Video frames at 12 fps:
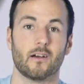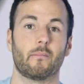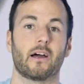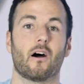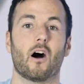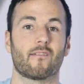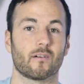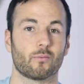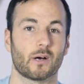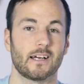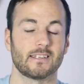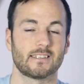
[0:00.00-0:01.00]
My offer
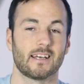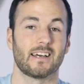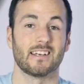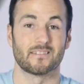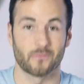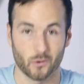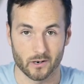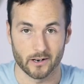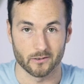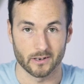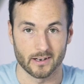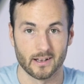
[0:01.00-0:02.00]
price is
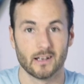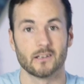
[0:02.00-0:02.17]
400.